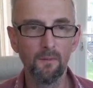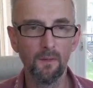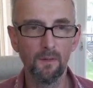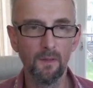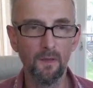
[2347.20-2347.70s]

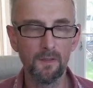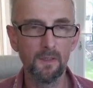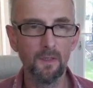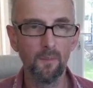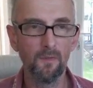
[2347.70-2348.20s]
larger the
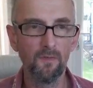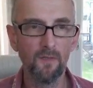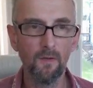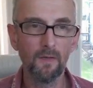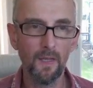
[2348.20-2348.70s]
number of
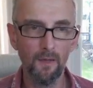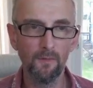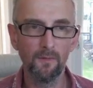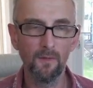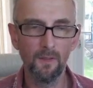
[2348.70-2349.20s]
cell
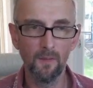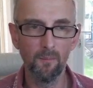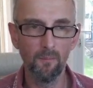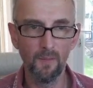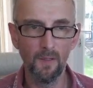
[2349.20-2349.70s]
counts in the
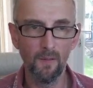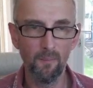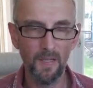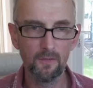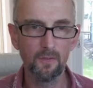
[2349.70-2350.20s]

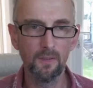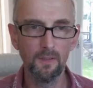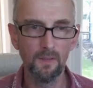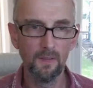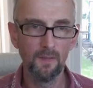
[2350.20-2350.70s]
battery,
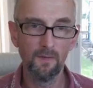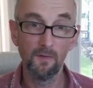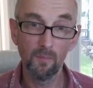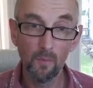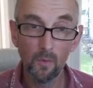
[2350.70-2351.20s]
the
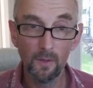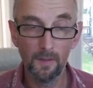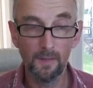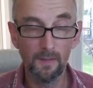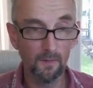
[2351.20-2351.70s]
smaller they
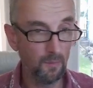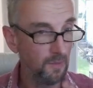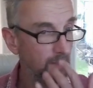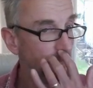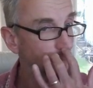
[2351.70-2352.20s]
need to be.